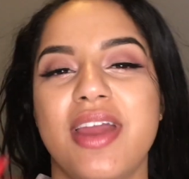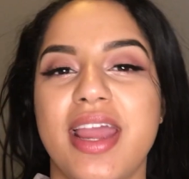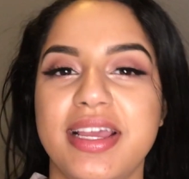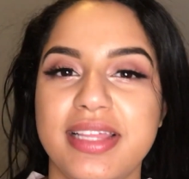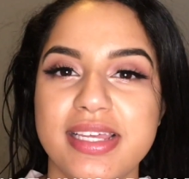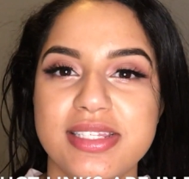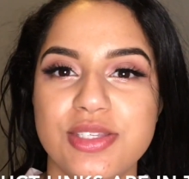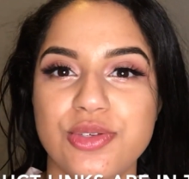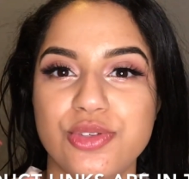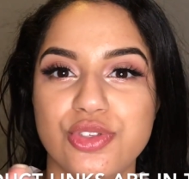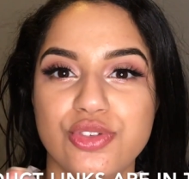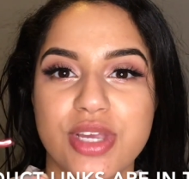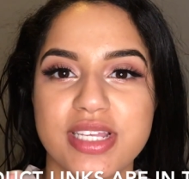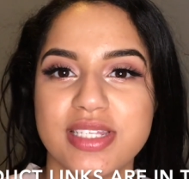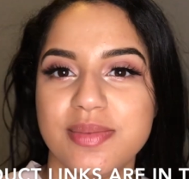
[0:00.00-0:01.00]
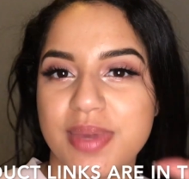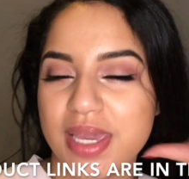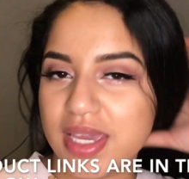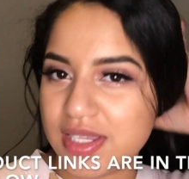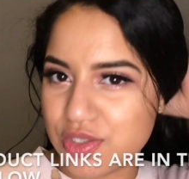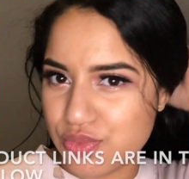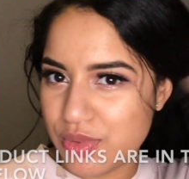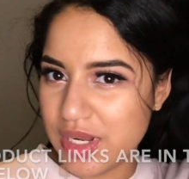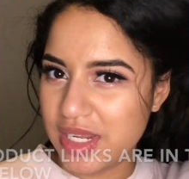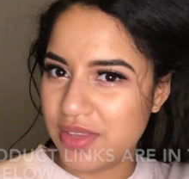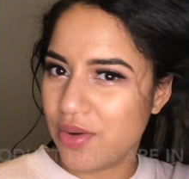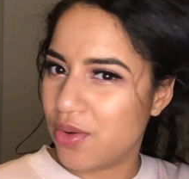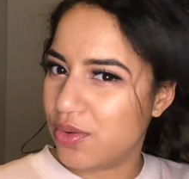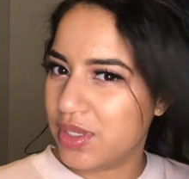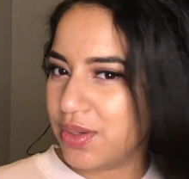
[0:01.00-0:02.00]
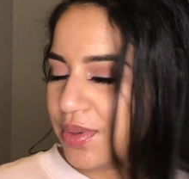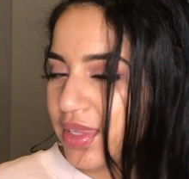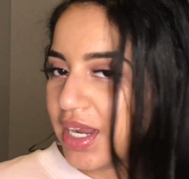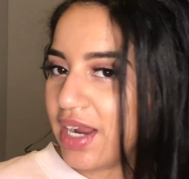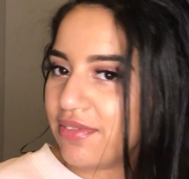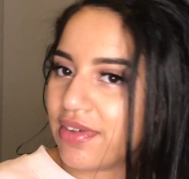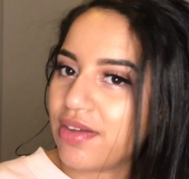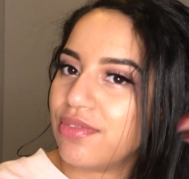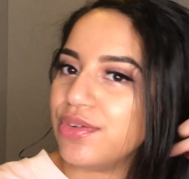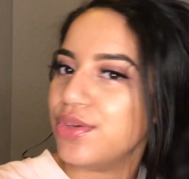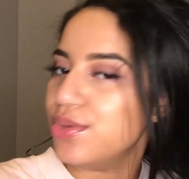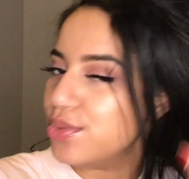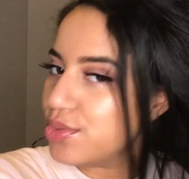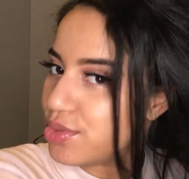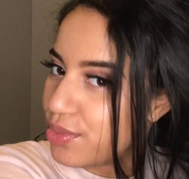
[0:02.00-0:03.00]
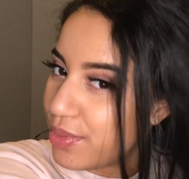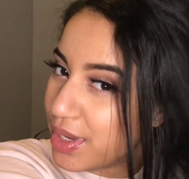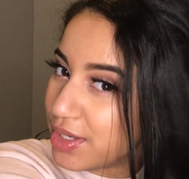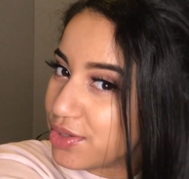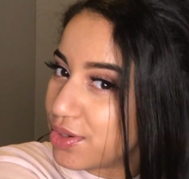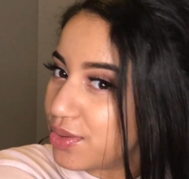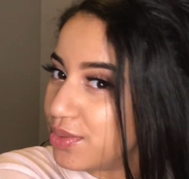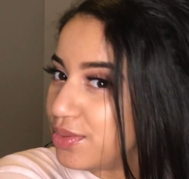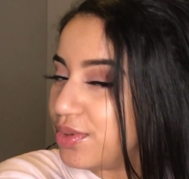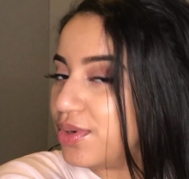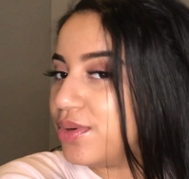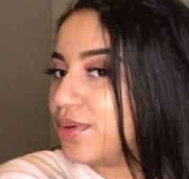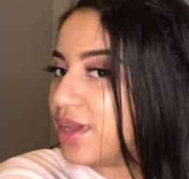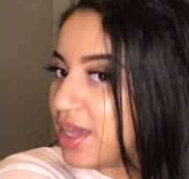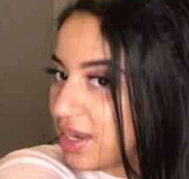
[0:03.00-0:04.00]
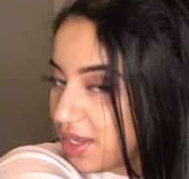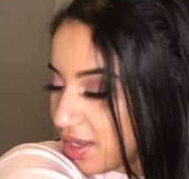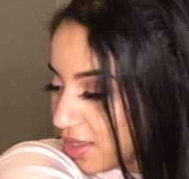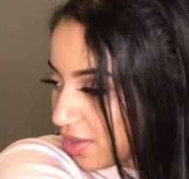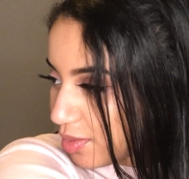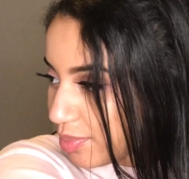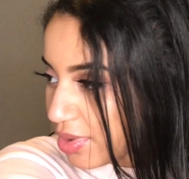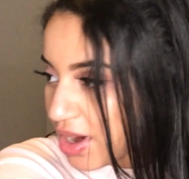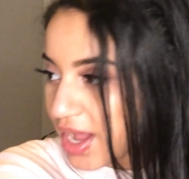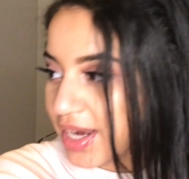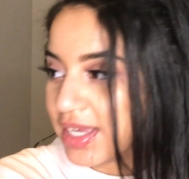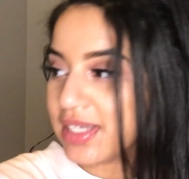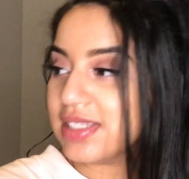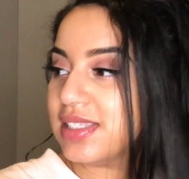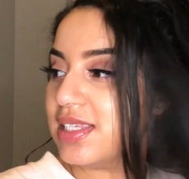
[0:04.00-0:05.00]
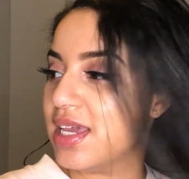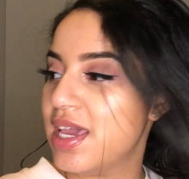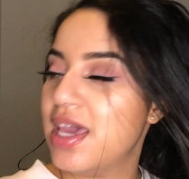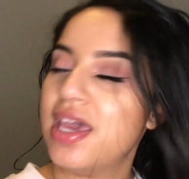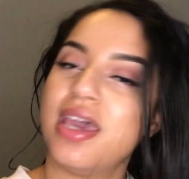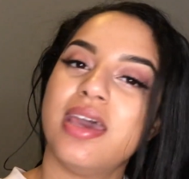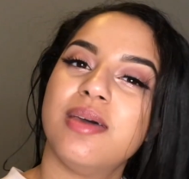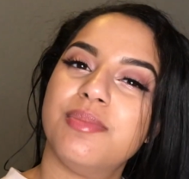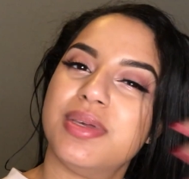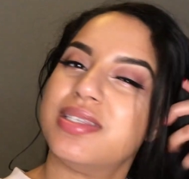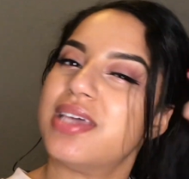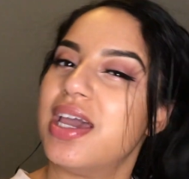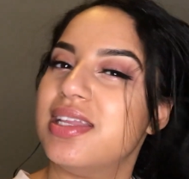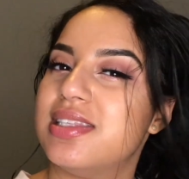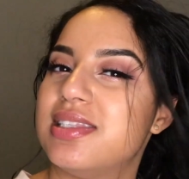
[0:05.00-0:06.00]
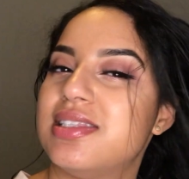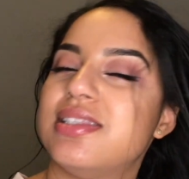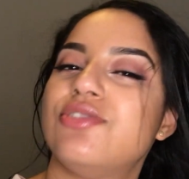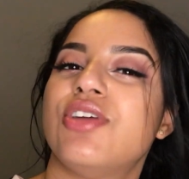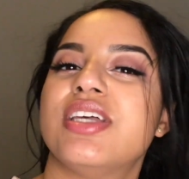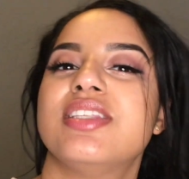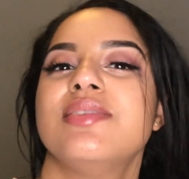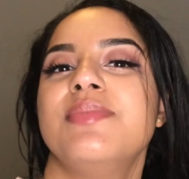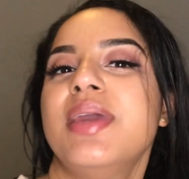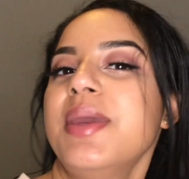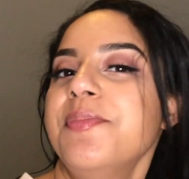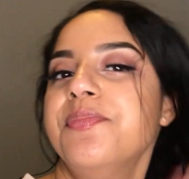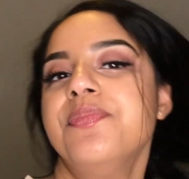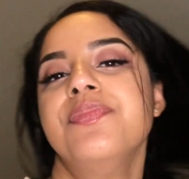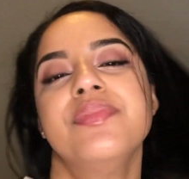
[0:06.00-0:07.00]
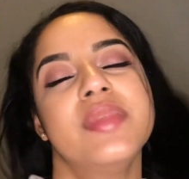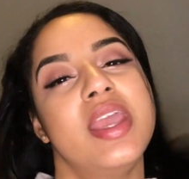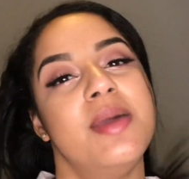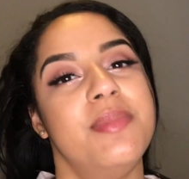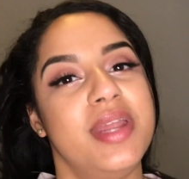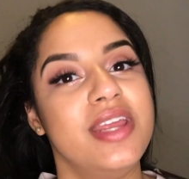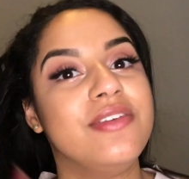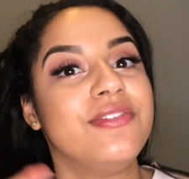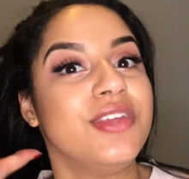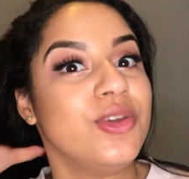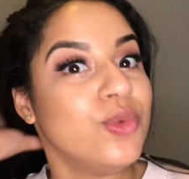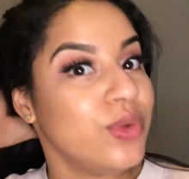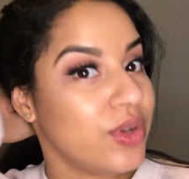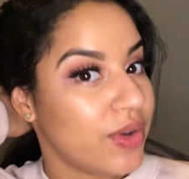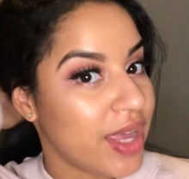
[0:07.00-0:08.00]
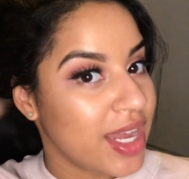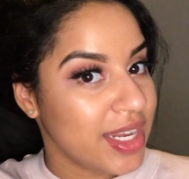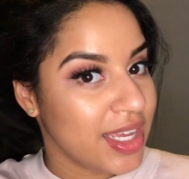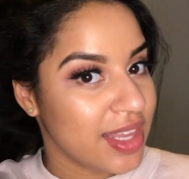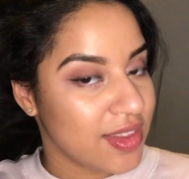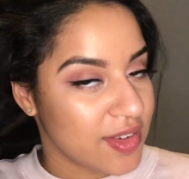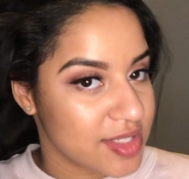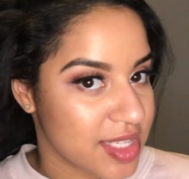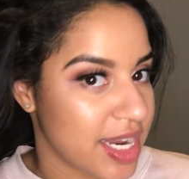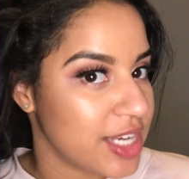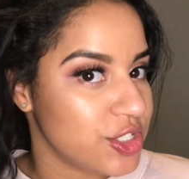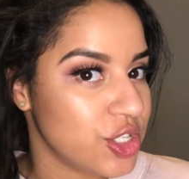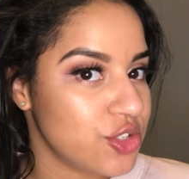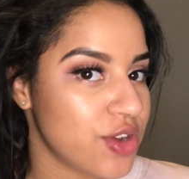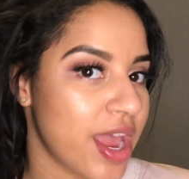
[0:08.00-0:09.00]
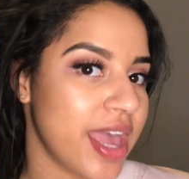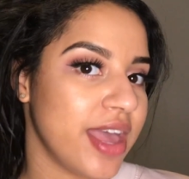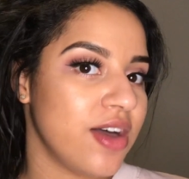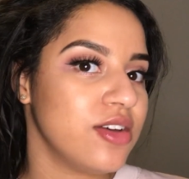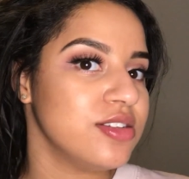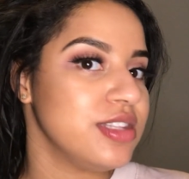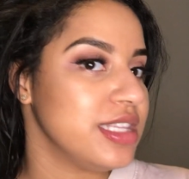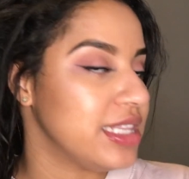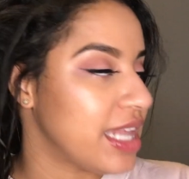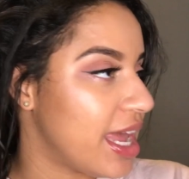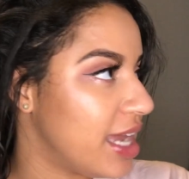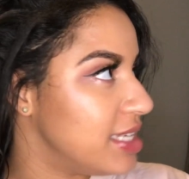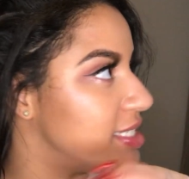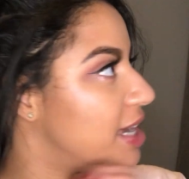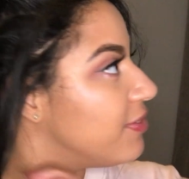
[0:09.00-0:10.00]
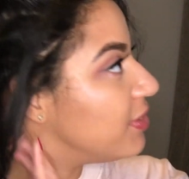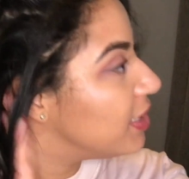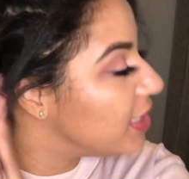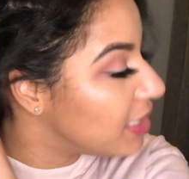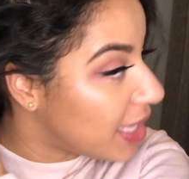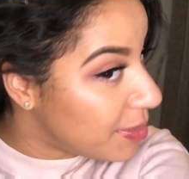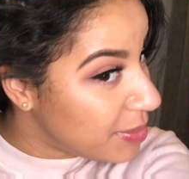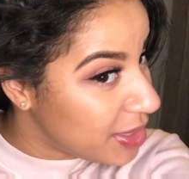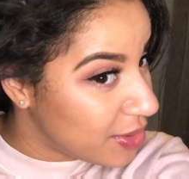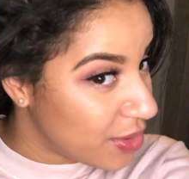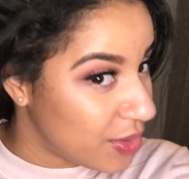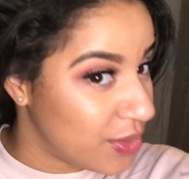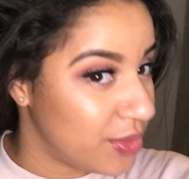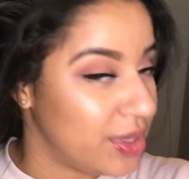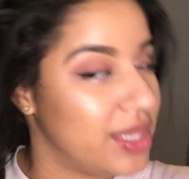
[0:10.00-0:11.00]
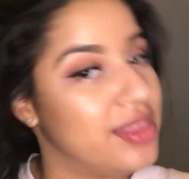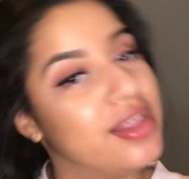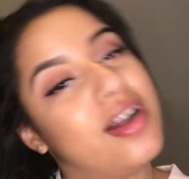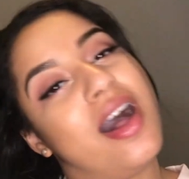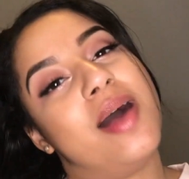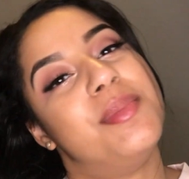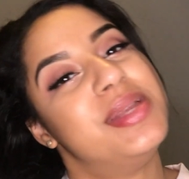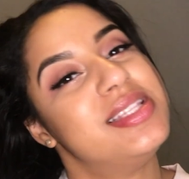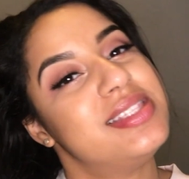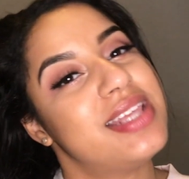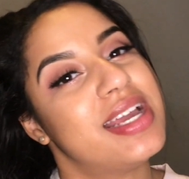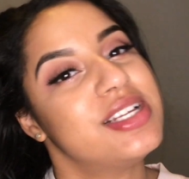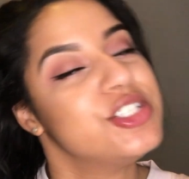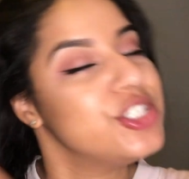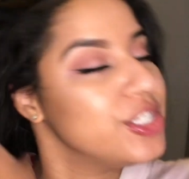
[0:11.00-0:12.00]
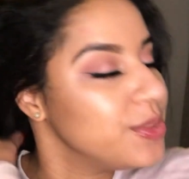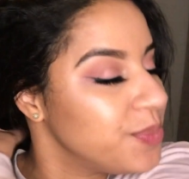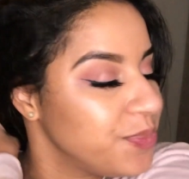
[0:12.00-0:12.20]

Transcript: I like to use Tresemme. It's really the only one that I've ever used, so I don't know any other product besides Tresemme. But if you know any others that I should try out, definitely let me know in the comment section.